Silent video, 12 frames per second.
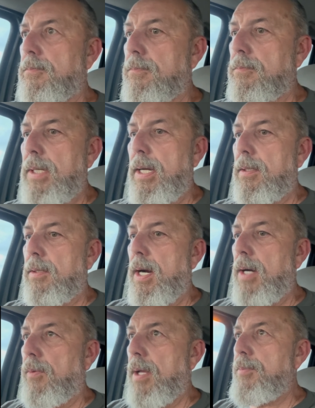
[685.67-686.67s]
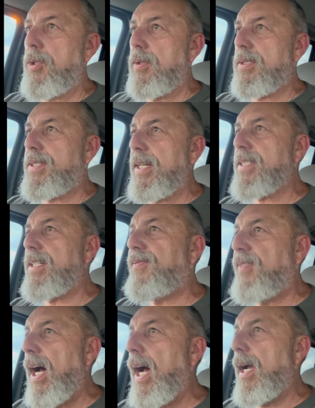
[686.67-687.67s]
Man, alright, well I'm doing
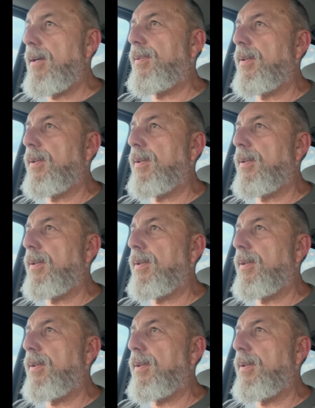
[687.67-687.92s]
65.